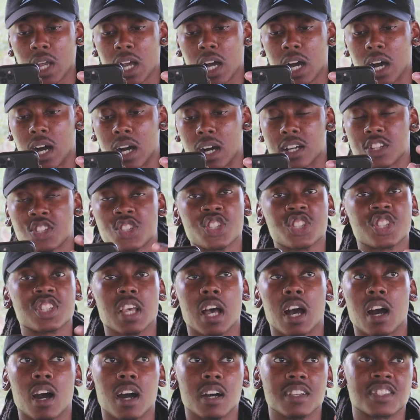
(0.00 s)

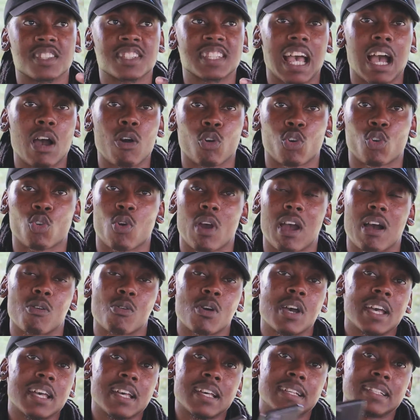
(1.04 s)

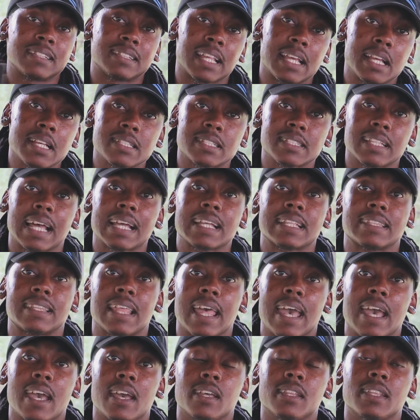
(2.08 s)
sauerkraut, things like
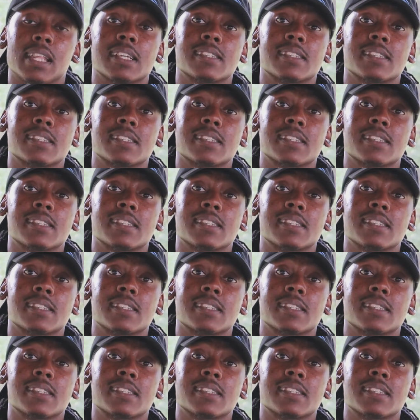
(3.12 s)
that.